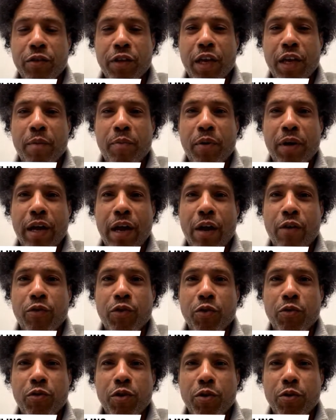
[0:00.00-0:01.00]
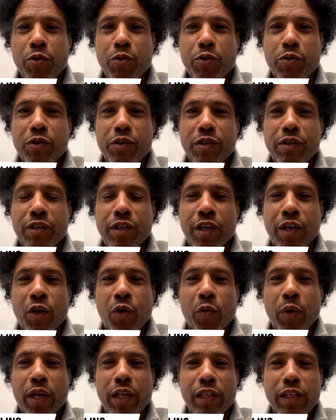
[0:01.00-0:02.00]
can't put out new news in a
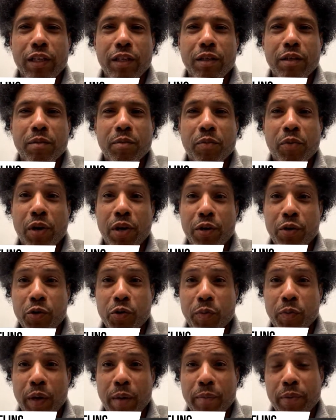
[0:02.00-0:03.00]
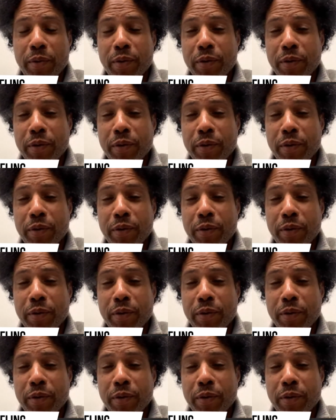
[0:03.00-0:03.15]
weekly print newspaper.